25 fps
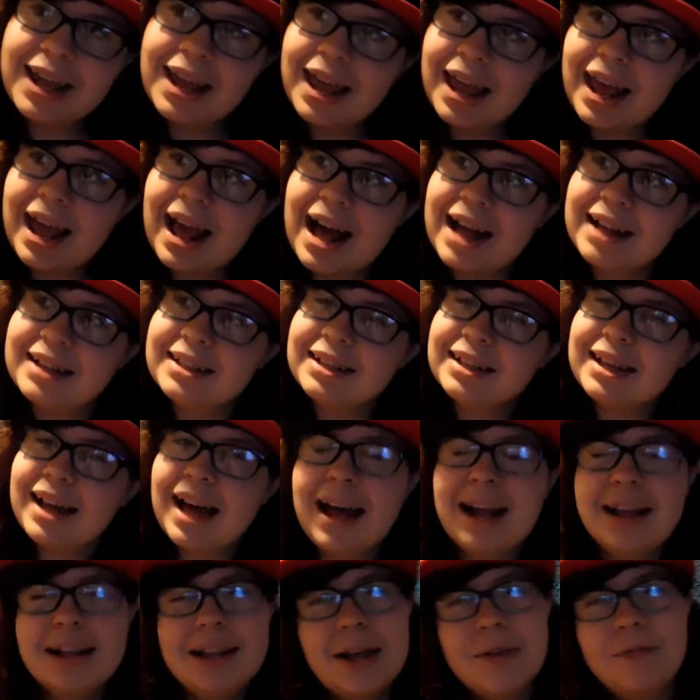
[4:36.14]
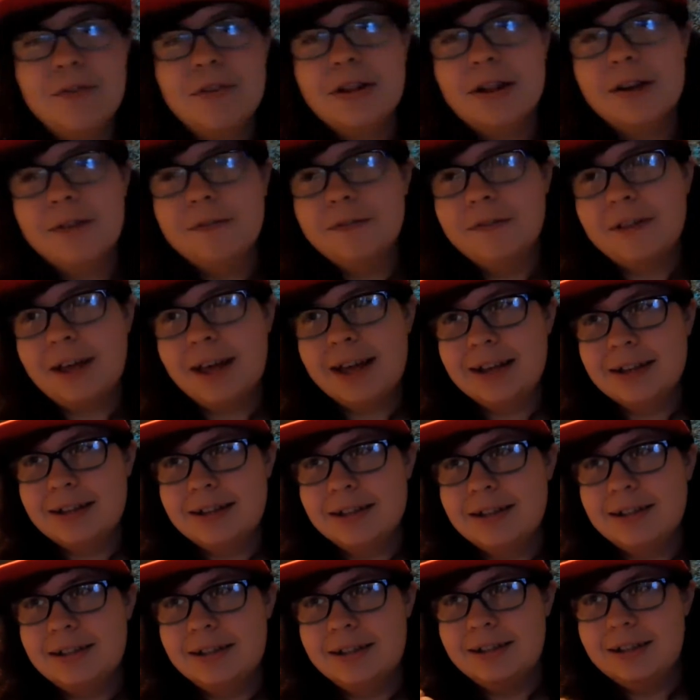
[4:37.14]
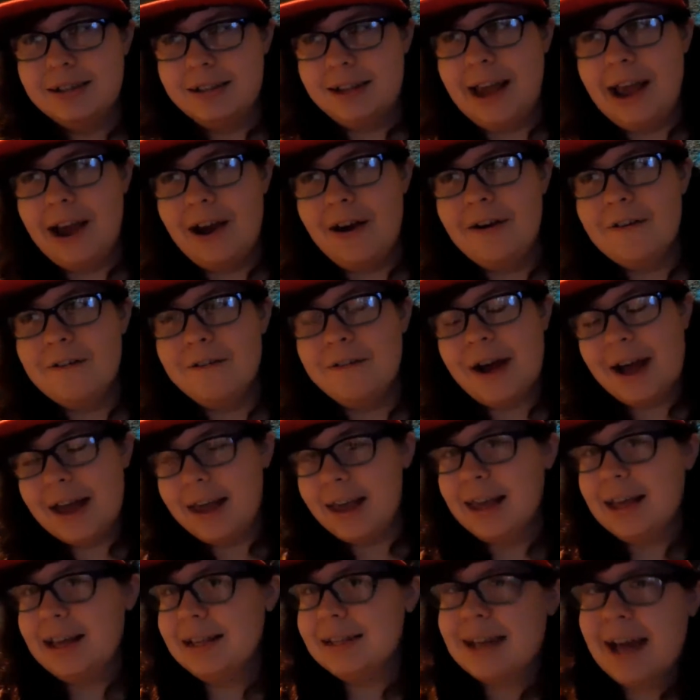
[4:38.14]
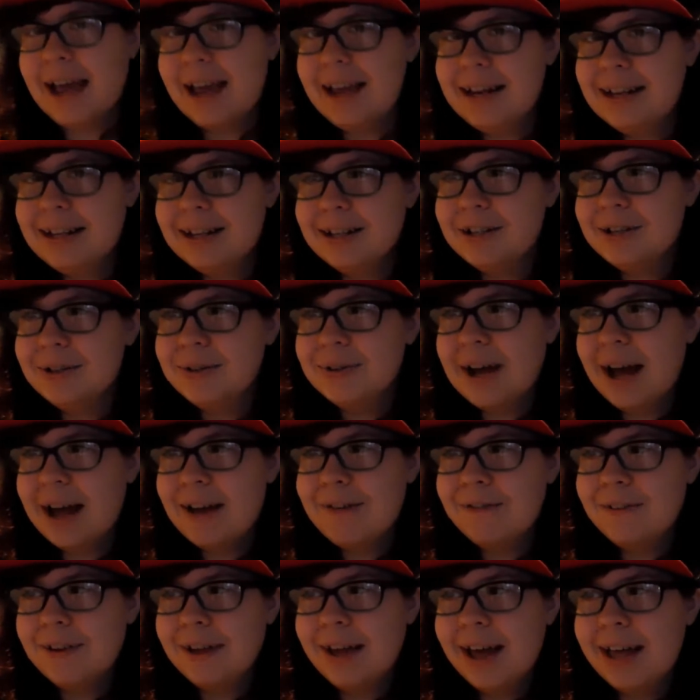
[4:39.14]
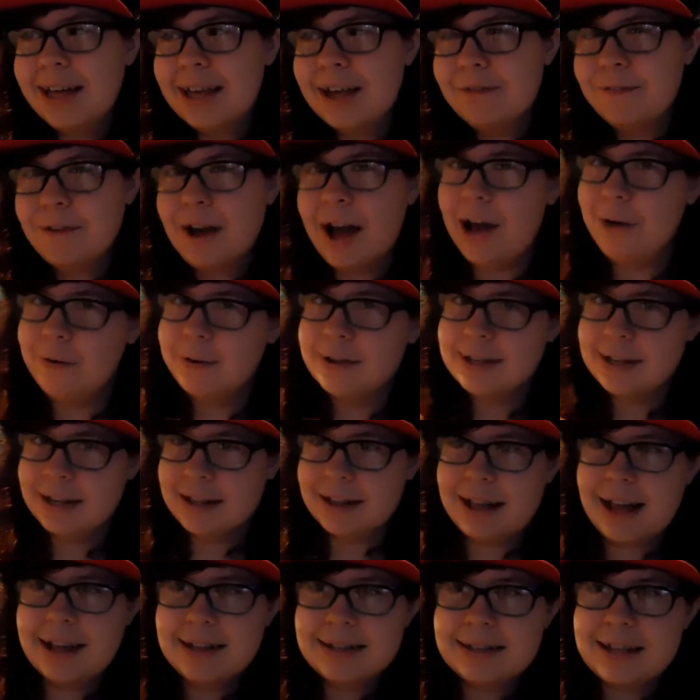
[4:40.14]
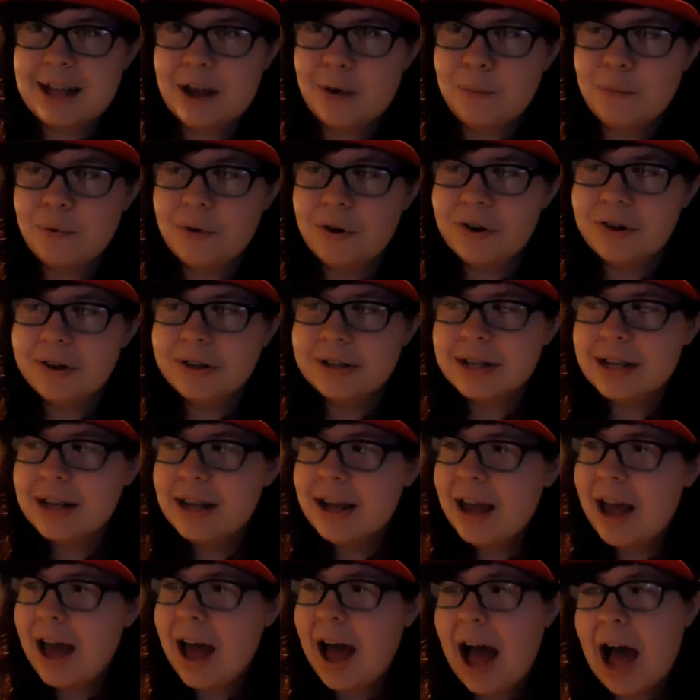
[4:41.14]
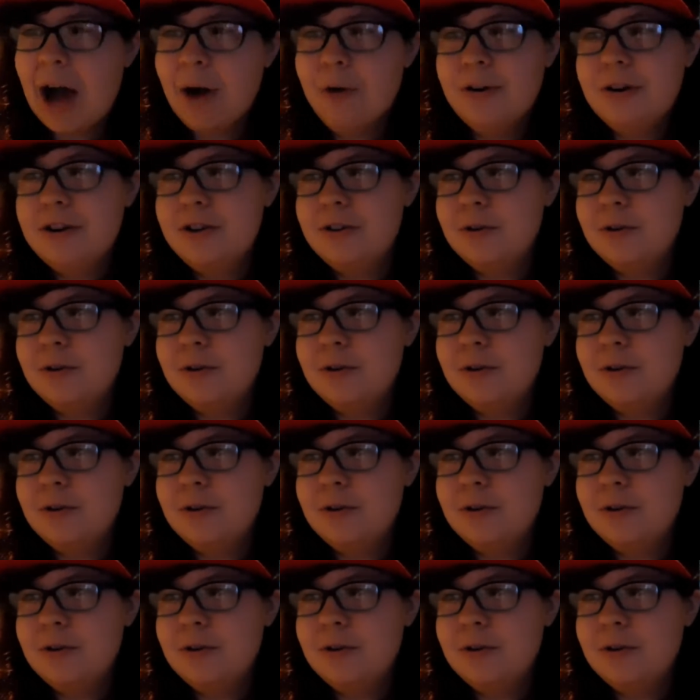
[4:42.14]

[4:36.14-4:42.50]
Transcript: it has a kind of level of like terrifying anxiety to it. I feel like if I was in that same world, I would